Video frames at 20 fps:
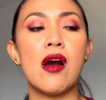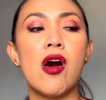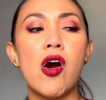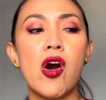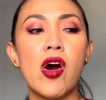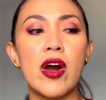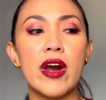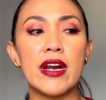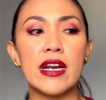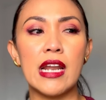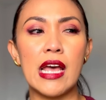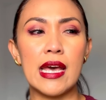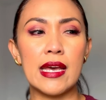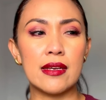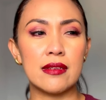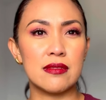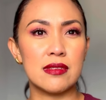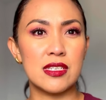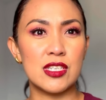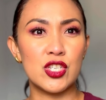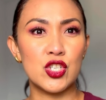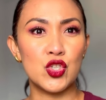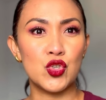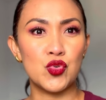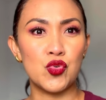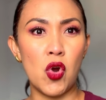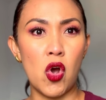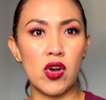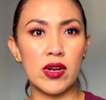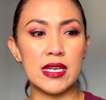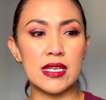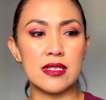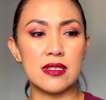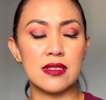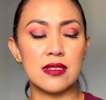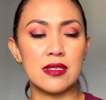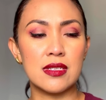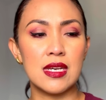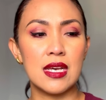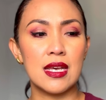are like the
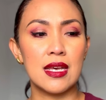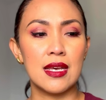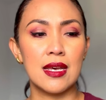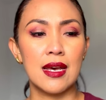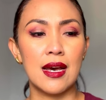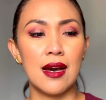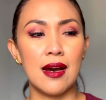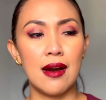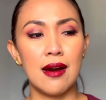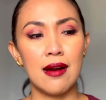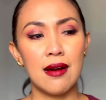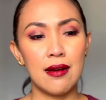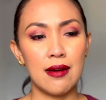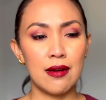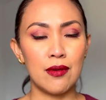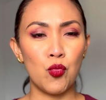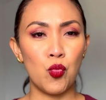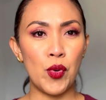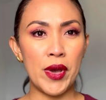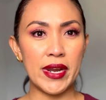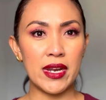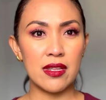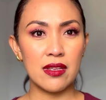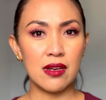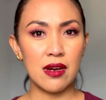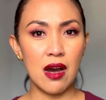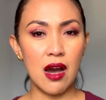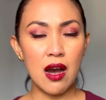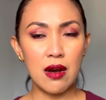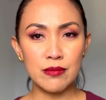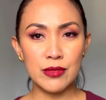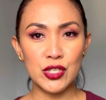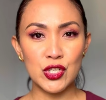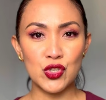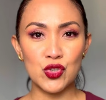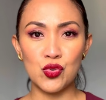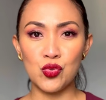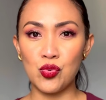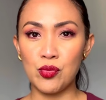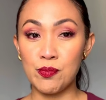strongest um, when it
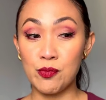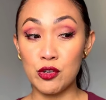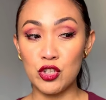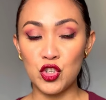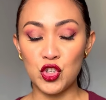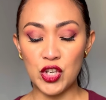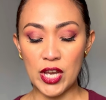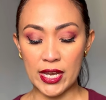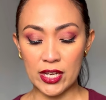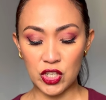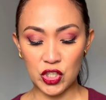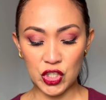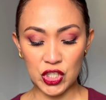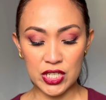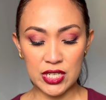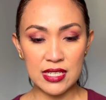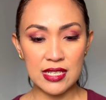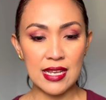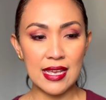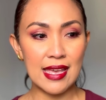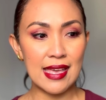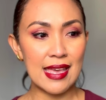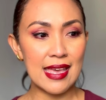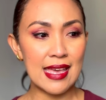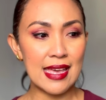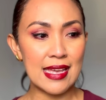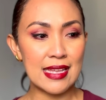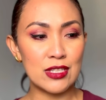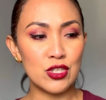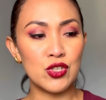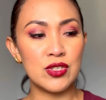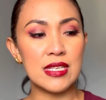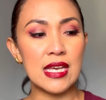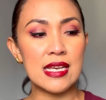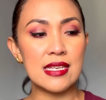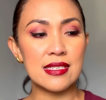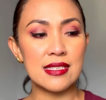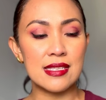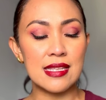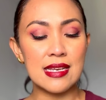comes to projection in
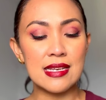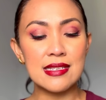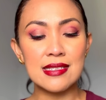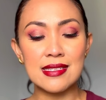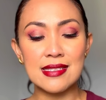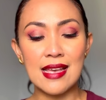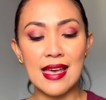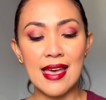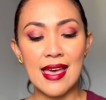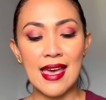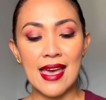today's list.